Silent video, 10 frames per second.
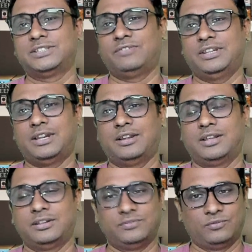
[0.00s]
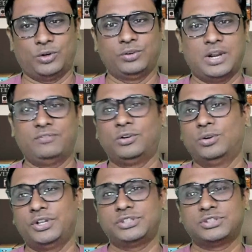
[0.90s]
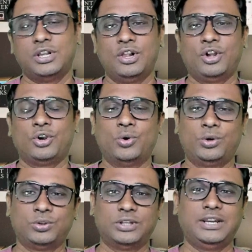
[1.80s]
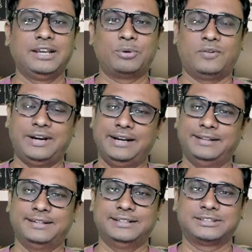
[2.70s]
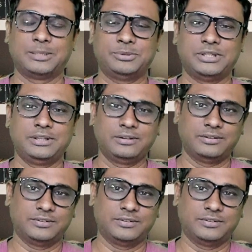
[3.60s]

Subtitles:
What you have to do is go to the link provided in the description.